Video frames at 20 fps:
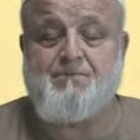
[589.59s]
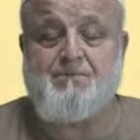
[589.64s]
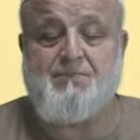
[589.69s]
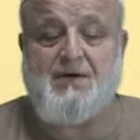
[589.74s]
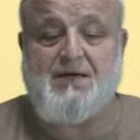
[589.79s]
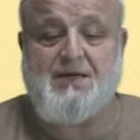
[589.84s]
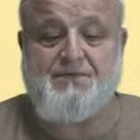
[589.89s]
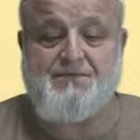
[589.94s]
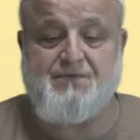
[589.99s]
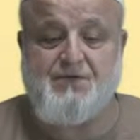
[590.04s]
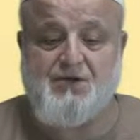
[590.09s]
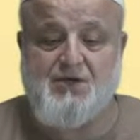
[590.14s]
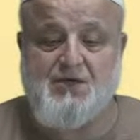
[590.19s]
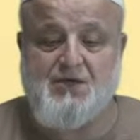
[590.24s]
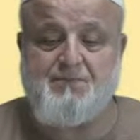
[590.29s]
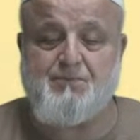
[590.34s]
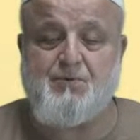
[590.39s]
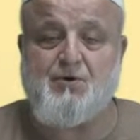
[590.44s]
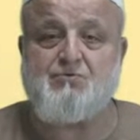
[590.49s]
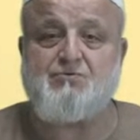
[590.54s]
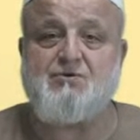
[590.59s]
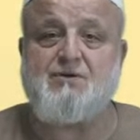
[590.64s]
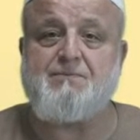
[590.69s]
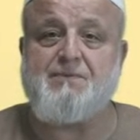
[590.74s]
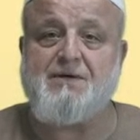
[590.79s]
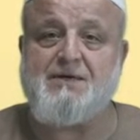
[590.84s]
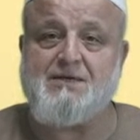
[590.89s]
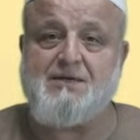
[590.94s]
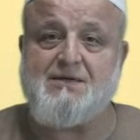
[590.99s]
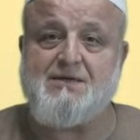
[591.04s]
But if you keep on
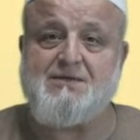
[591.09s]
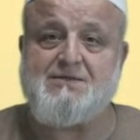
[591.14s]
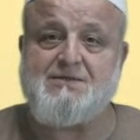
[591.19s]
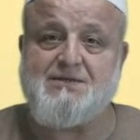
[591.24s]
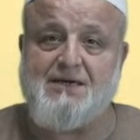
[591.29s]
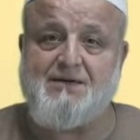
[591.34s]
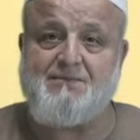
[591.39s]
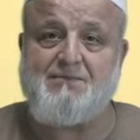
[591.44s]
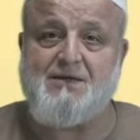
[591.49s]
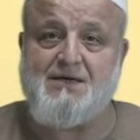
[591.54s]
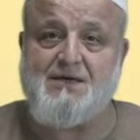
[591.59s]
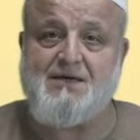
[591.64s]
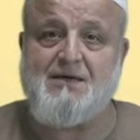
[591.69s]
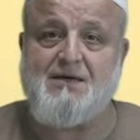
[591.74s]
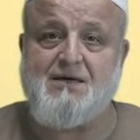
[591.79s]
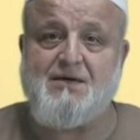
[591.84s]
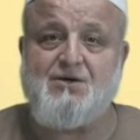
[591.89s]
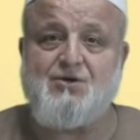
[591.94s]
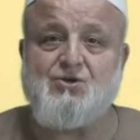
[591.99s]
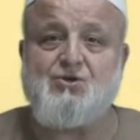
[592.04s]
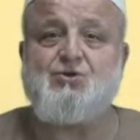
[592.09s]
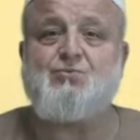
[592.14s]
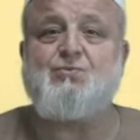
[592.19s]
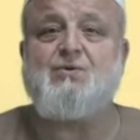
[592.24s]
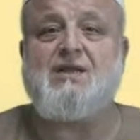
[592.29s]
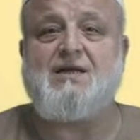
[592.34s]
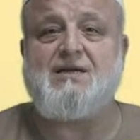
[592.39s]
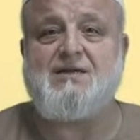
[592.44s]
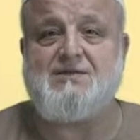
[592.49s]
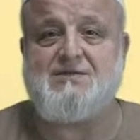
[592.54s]
repeating the same thing, you
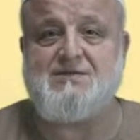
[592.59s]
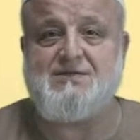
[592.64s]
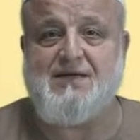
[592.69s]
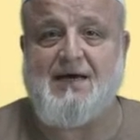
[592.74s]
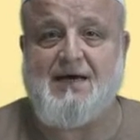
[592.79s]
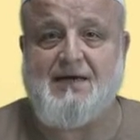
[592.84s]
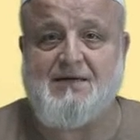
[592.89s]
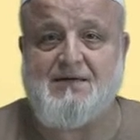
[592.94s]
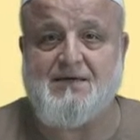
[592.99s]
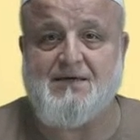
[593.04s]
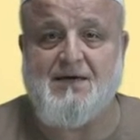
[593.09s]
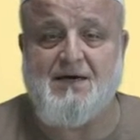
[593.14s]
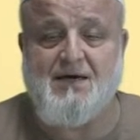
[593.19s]
will understand.